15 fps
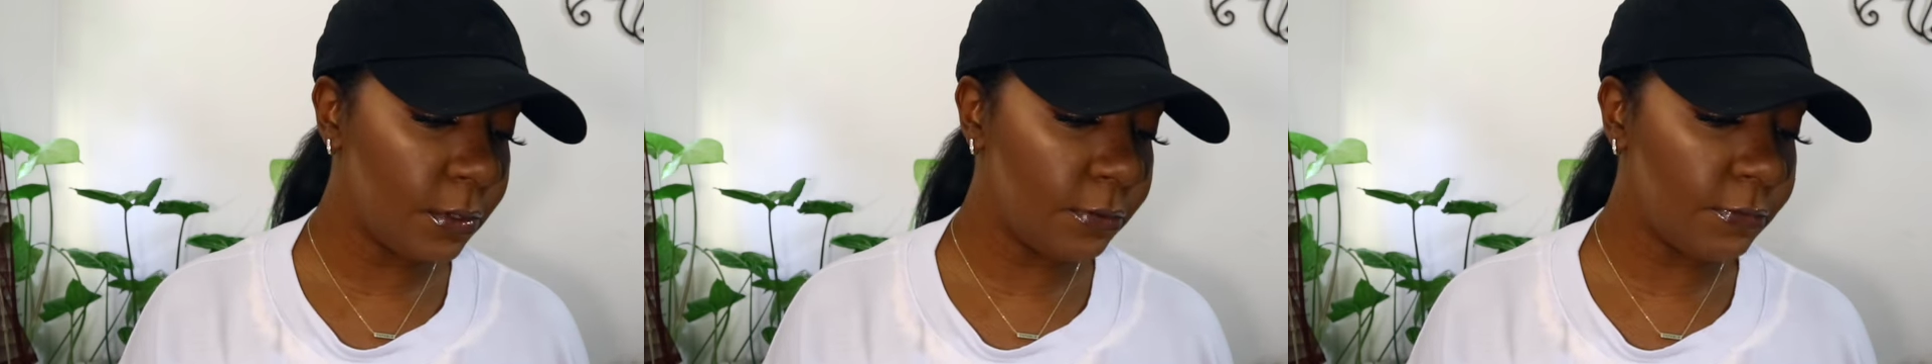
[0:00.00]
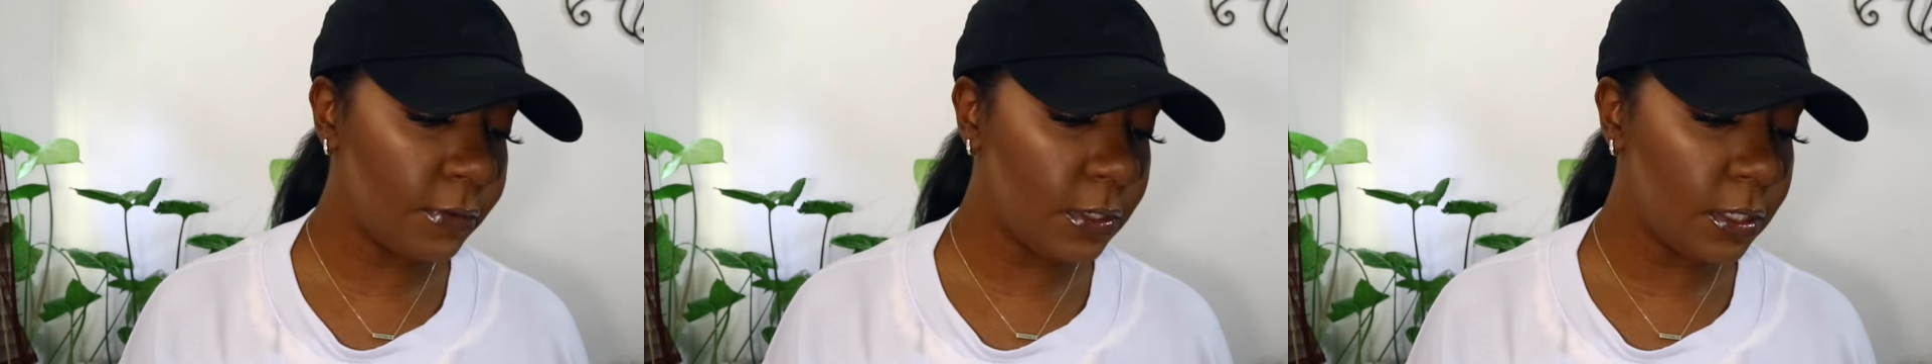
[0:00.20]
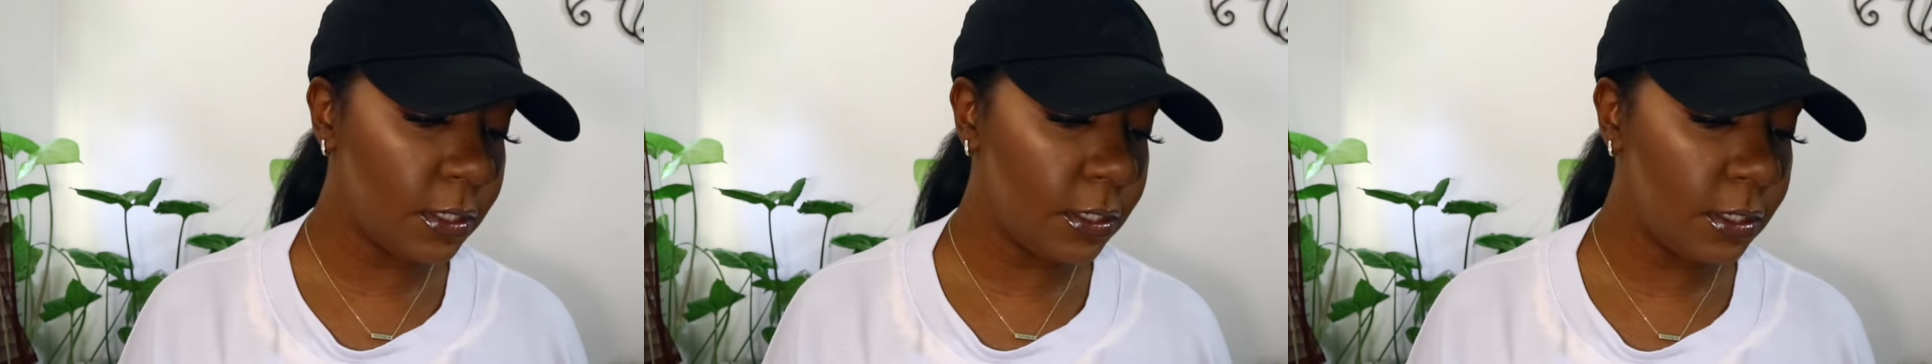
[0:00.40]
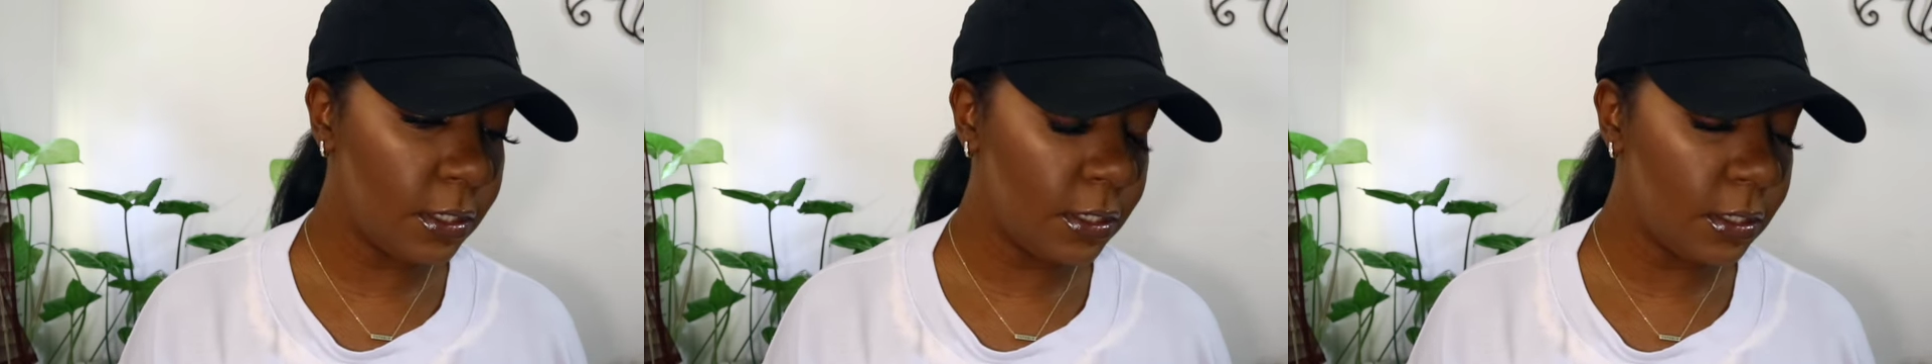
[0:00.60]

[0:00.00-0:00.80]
They're funny.